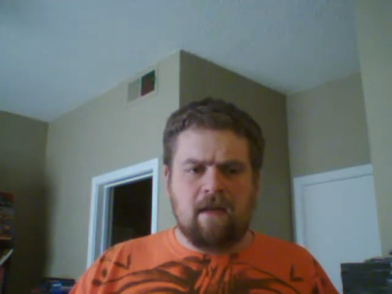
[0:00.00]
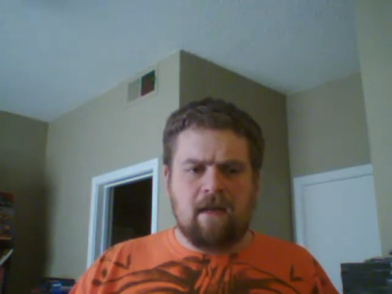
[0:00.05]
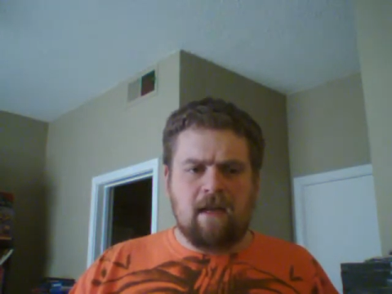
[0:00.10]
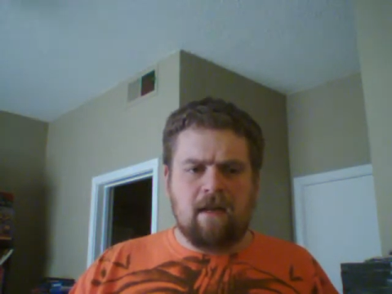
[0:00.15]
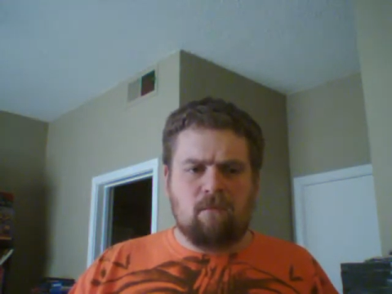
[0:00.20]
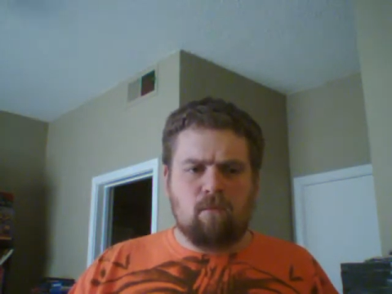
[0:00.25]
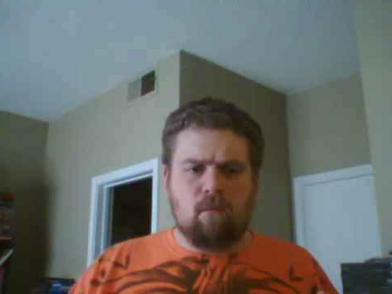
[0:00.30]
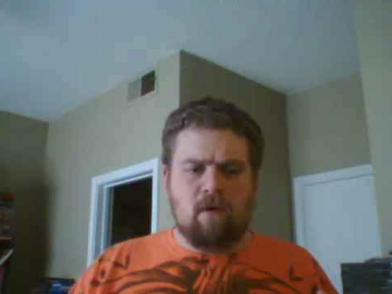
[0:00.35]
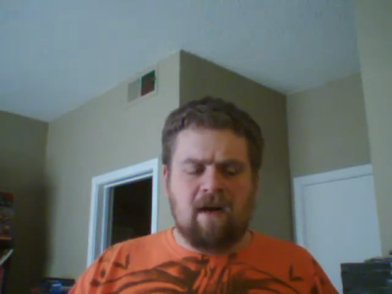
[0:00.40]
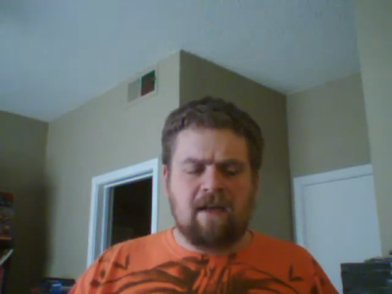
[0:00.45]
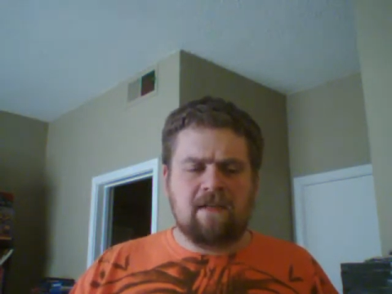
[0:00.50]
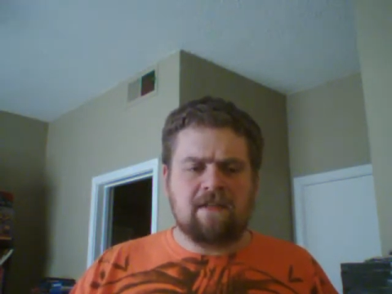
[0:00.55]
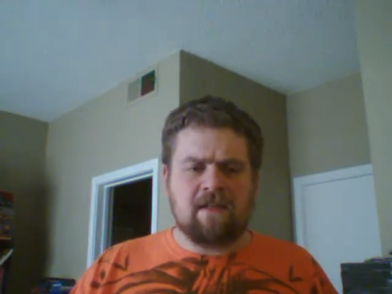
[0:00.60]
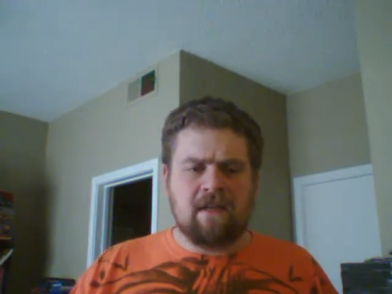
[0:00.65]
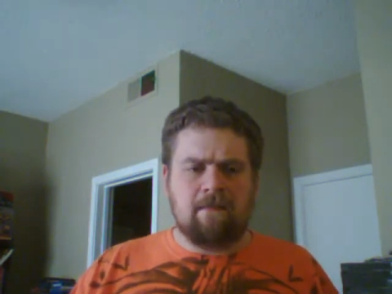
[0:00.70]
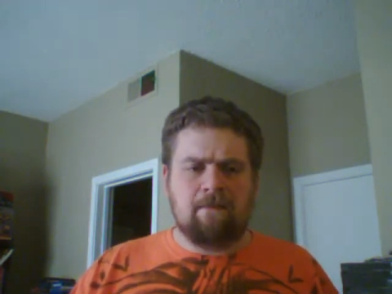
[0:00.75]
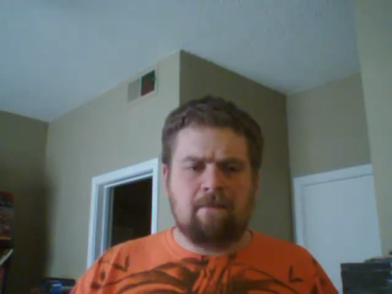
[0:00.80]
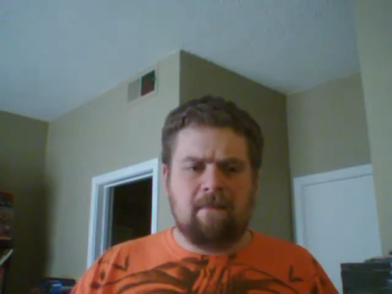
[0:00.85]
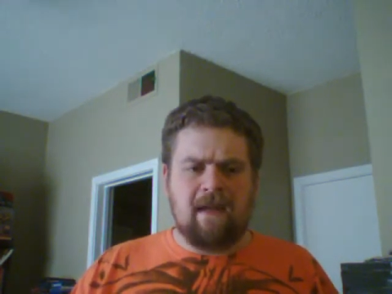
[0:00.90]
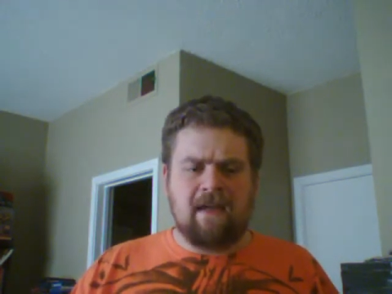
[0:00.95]
it winds
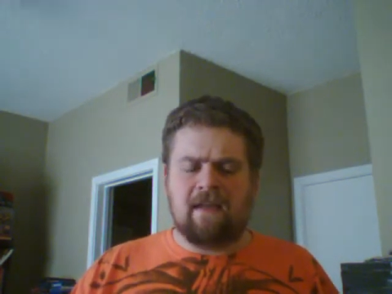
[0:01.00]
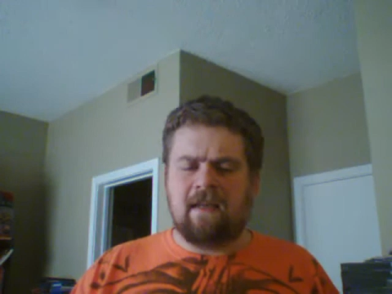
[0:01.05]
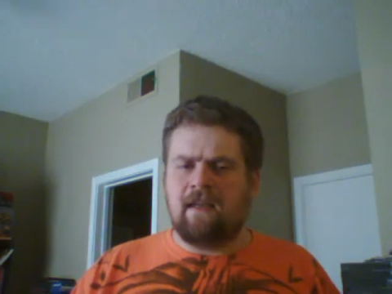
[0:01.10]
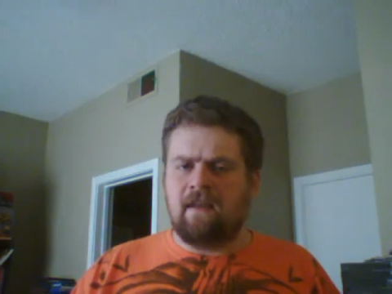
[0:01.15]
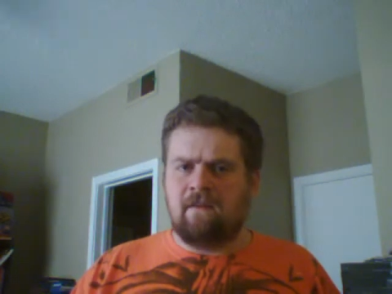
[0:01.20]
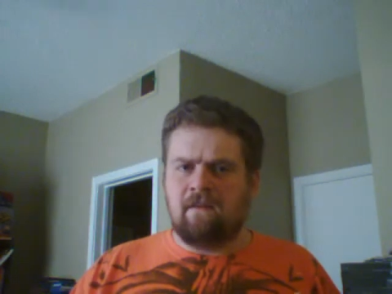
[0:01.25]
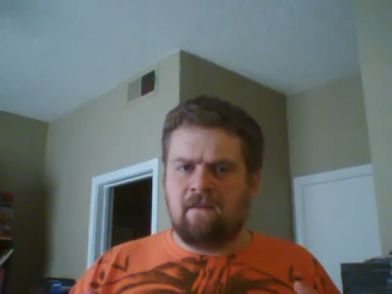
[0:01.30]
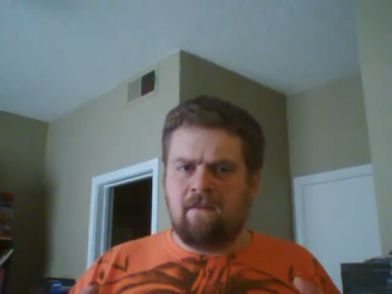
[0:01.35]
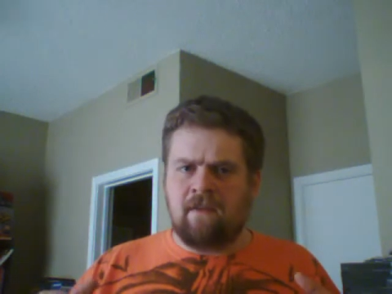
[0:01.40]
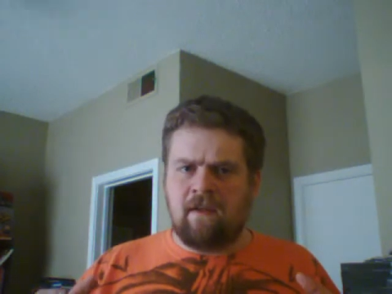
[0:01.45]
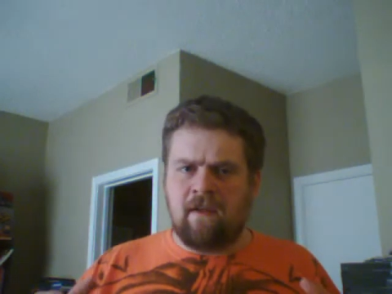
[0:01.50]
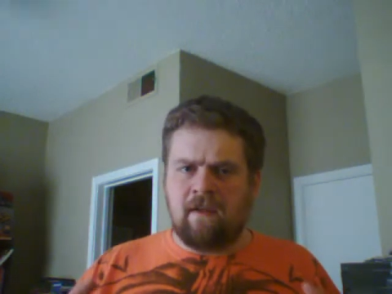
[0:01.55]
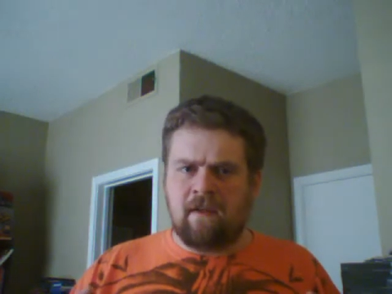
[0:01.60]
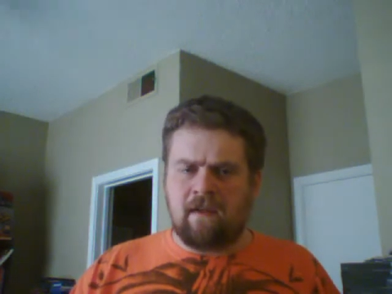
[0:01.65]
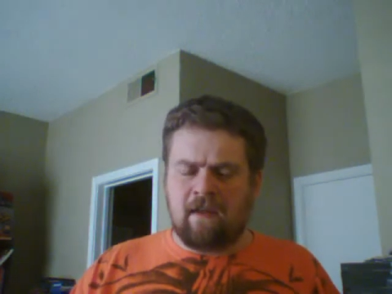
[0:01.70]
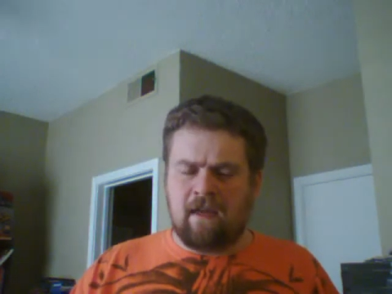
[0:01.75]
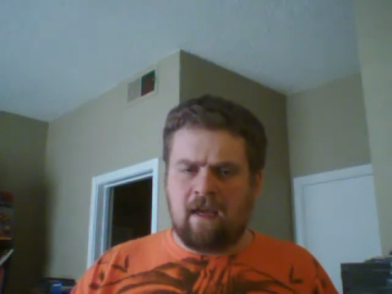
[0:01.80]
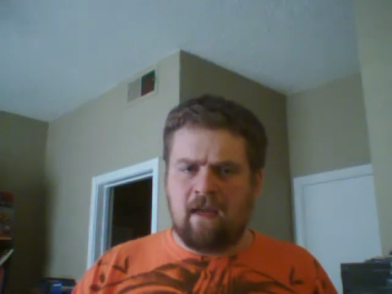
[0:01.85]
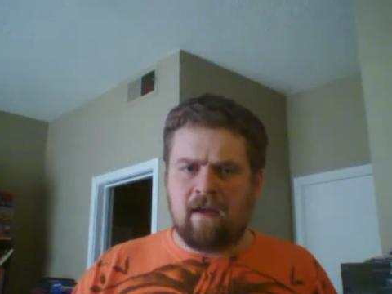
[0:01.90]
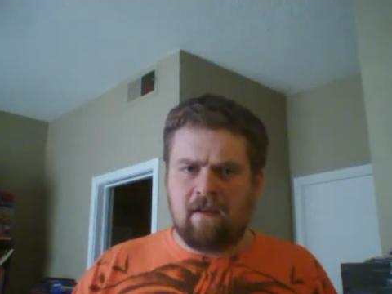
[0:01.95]
up making
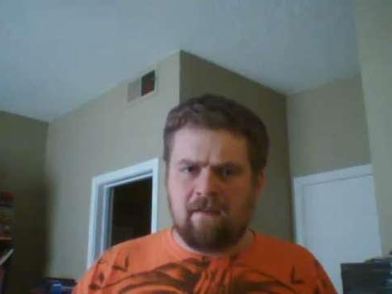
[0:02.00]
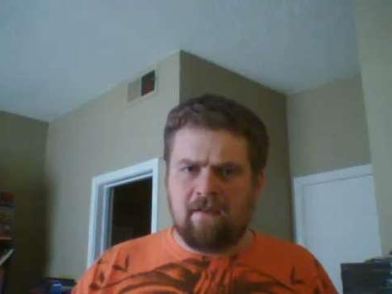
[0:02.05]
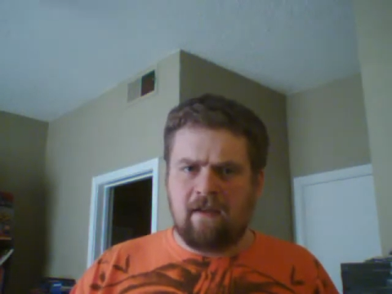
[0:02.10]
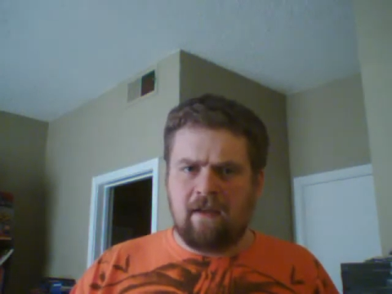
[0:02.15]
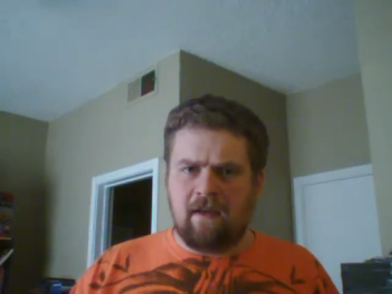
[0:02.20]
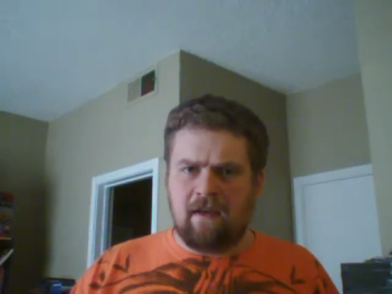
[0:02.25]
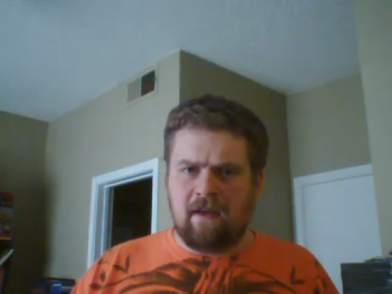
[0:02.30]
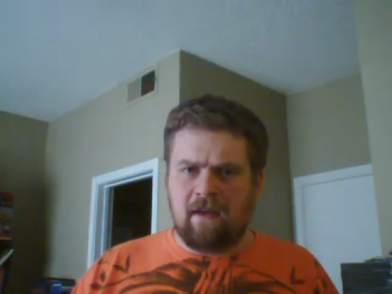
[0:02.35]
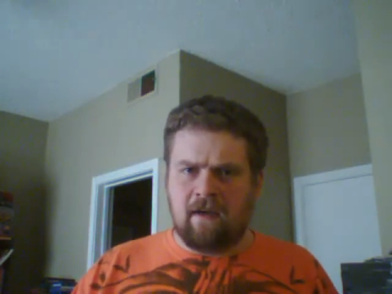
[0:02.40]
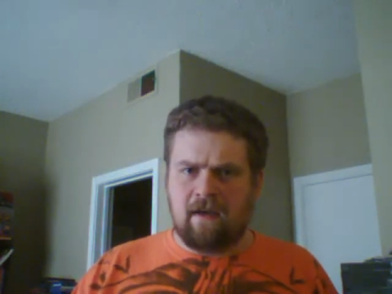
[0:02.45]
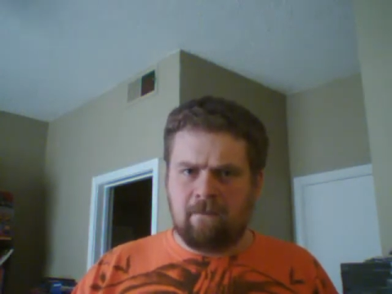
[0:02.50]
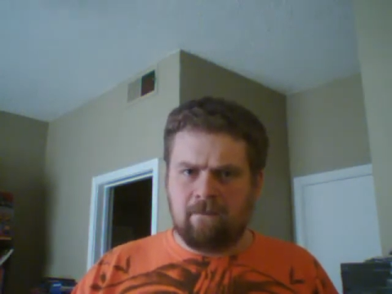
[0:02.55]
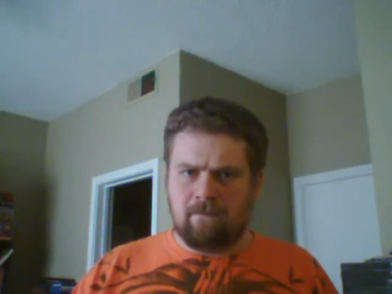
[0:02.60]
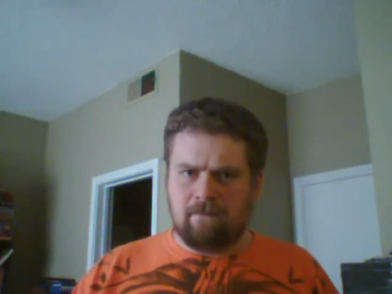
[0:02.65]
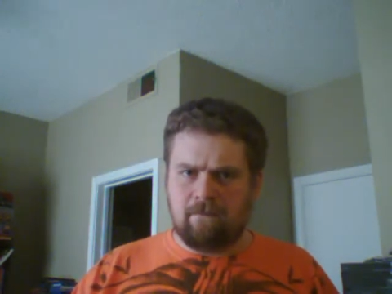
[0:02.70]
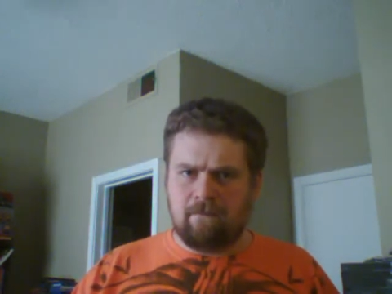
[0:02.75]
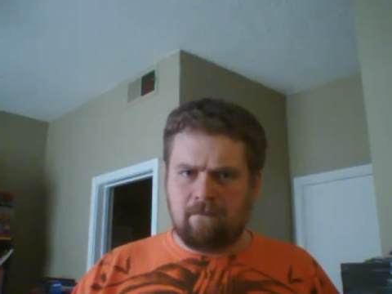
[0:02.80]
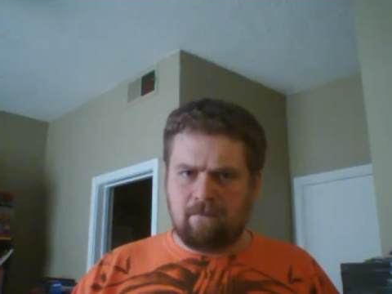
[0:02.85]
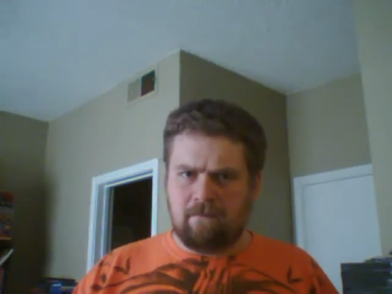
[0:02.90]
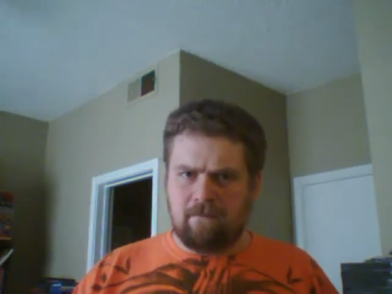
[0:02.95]
the the um,